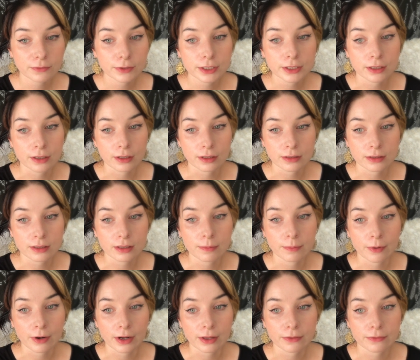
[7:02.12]
return to the
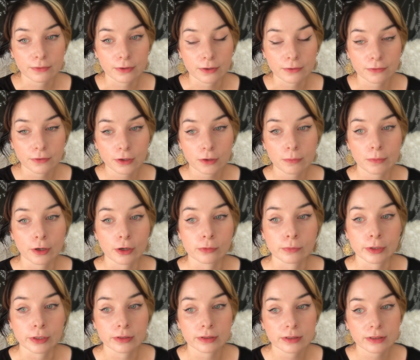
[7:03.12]
breath for a few
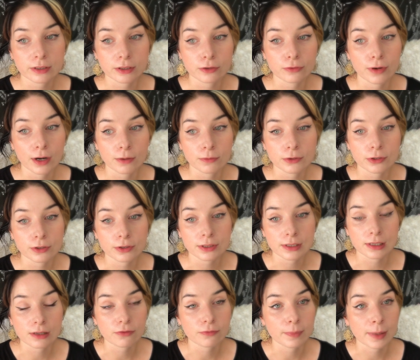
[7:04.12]
moments to ground
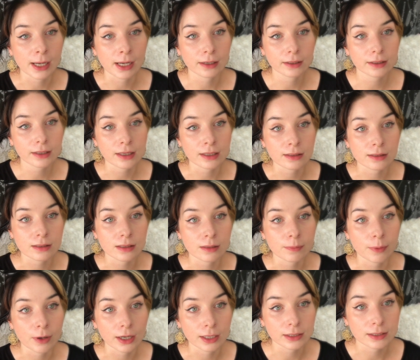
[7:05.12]
yourself back into the
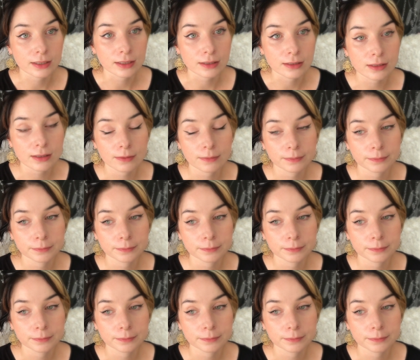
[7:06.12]
practice.